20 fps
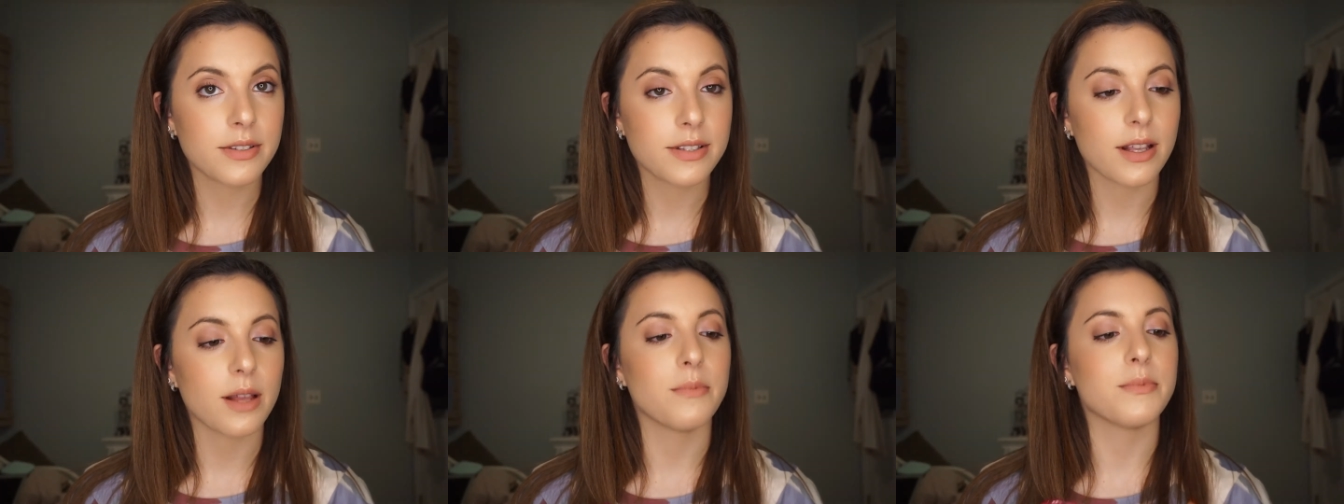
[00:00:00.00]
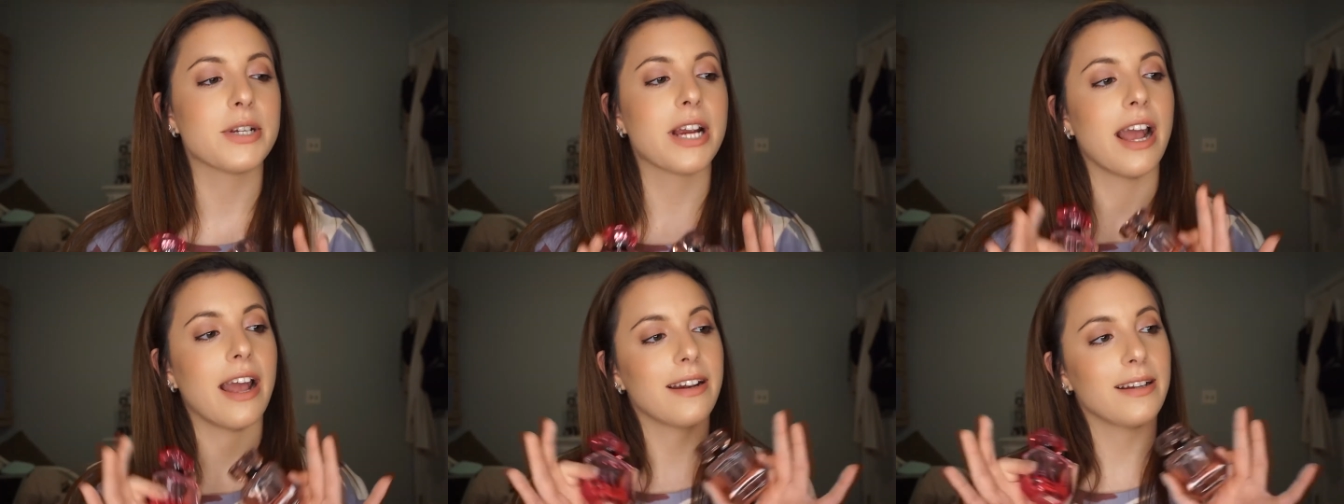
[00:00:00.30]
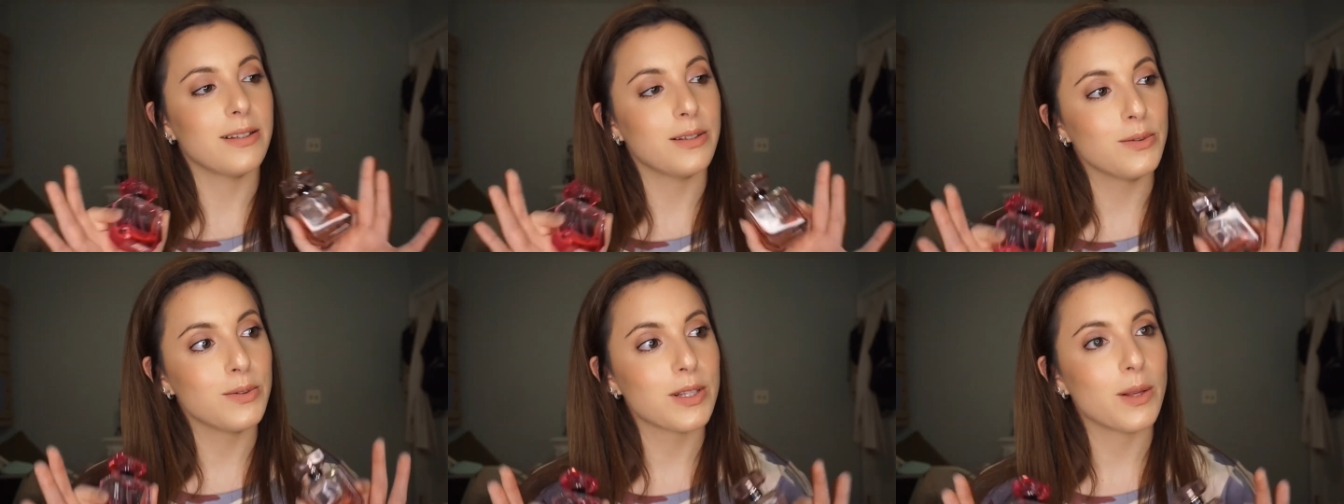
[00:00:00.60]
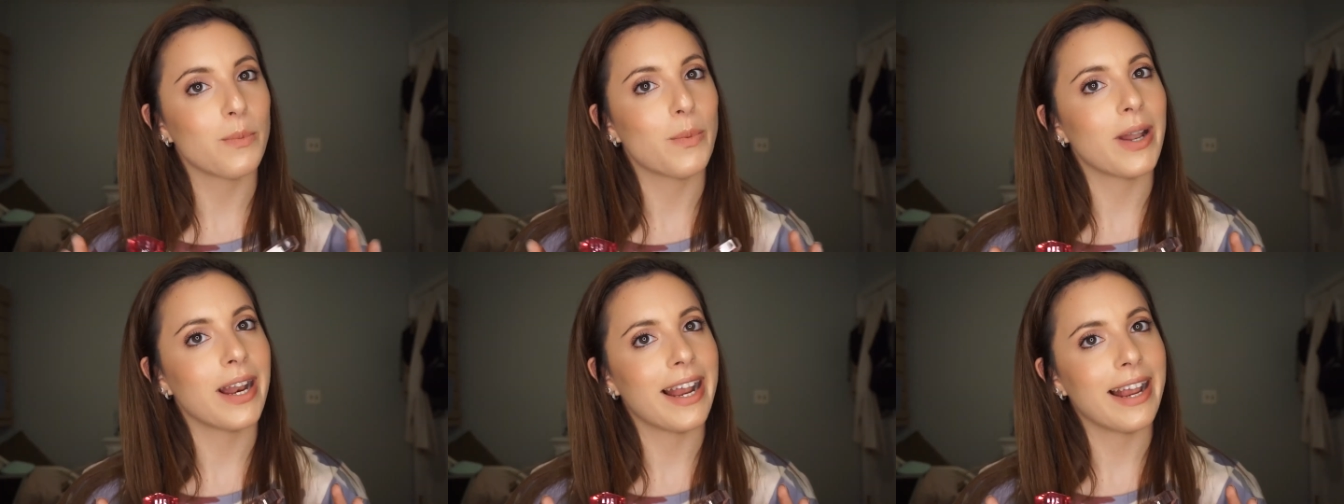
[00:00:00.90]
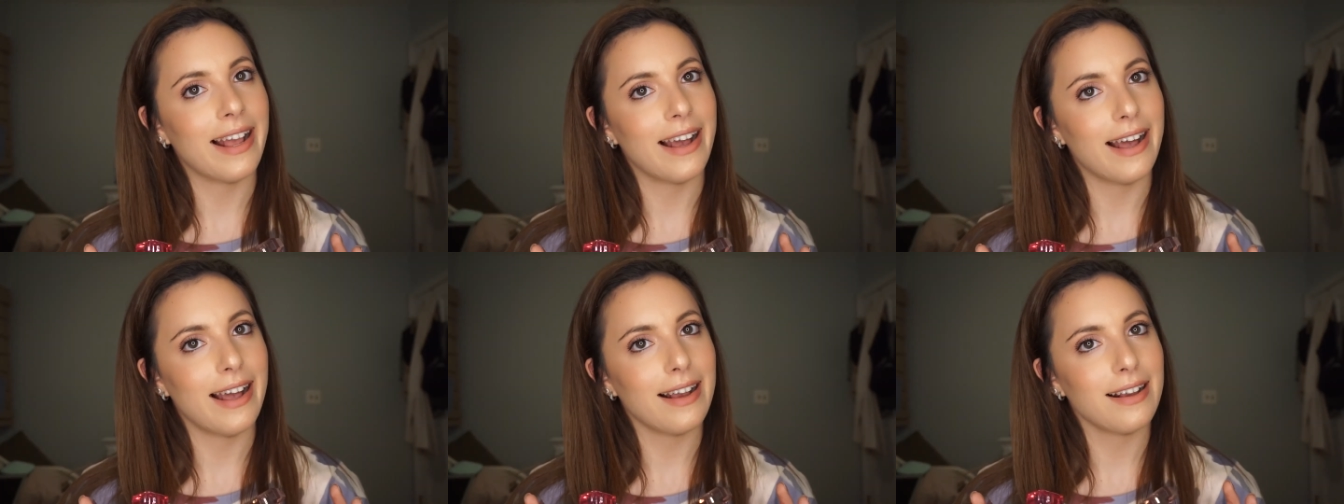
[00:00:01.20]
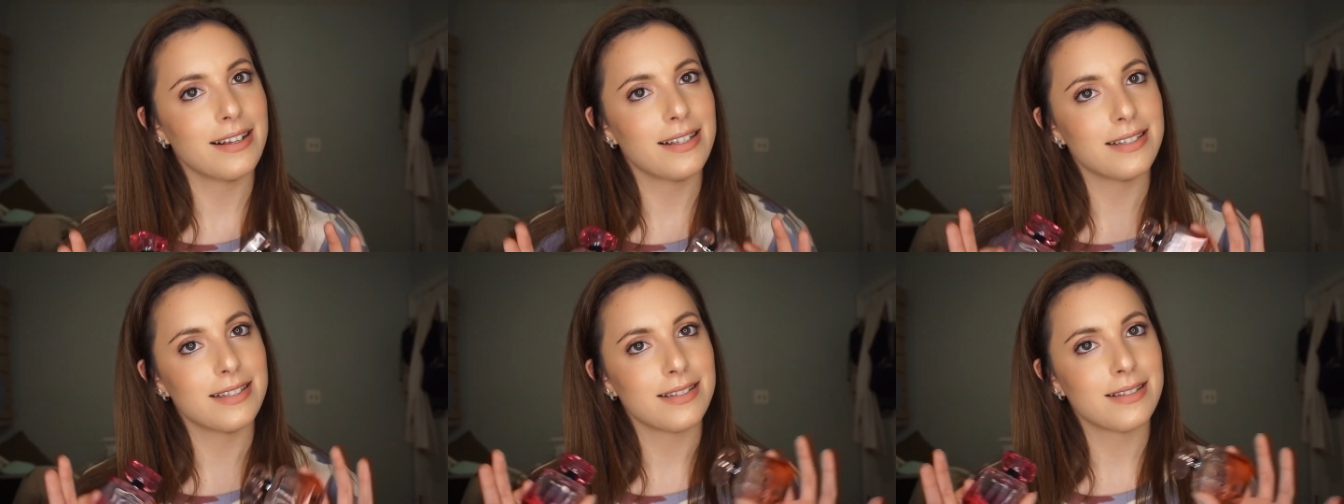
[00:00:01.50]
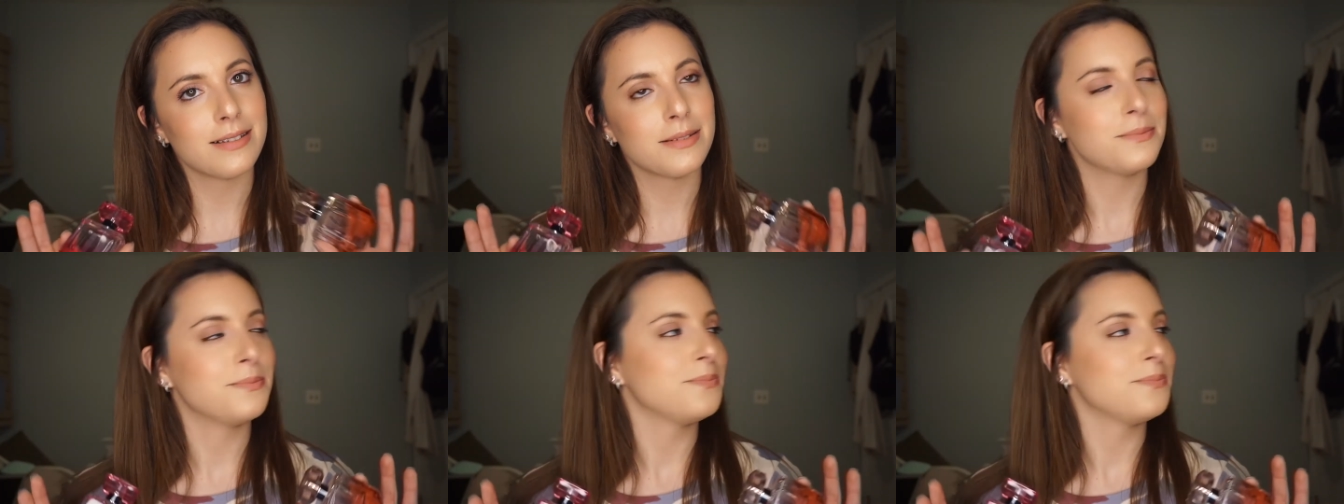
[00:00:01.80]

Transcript: So I'm trying to use up what I got because